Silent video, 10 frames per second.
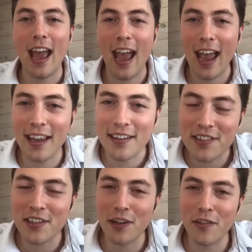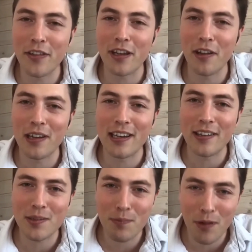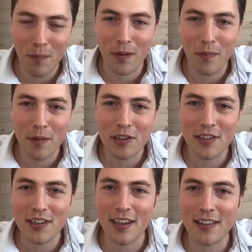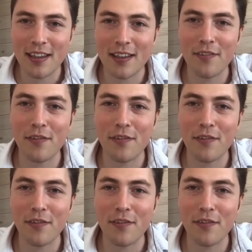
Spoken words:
and solve the loneliness problem, which is, I think,